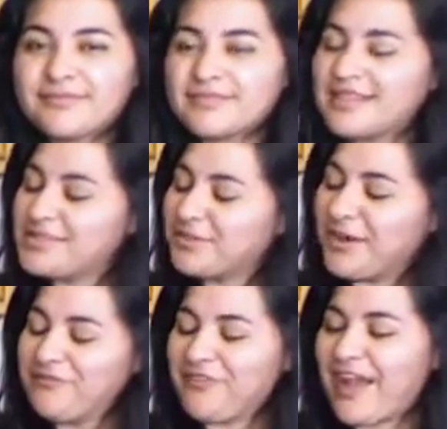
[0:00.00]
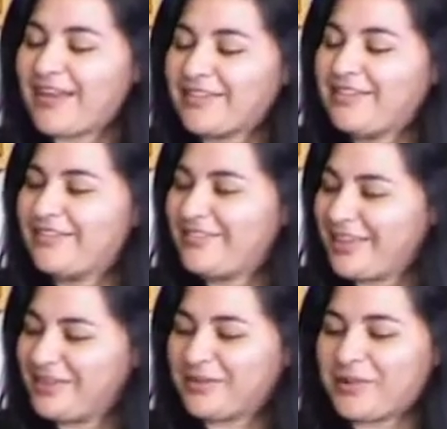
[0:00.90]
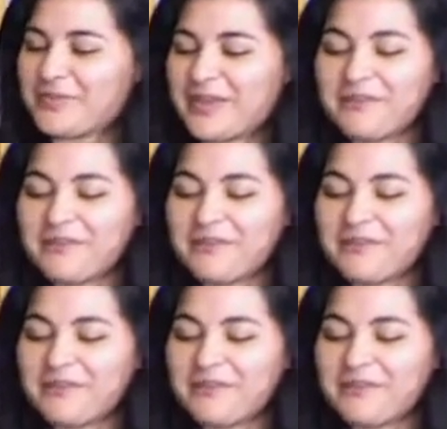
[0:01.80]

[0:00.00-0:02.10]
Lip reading: That's a great fact. Thank you, Globian.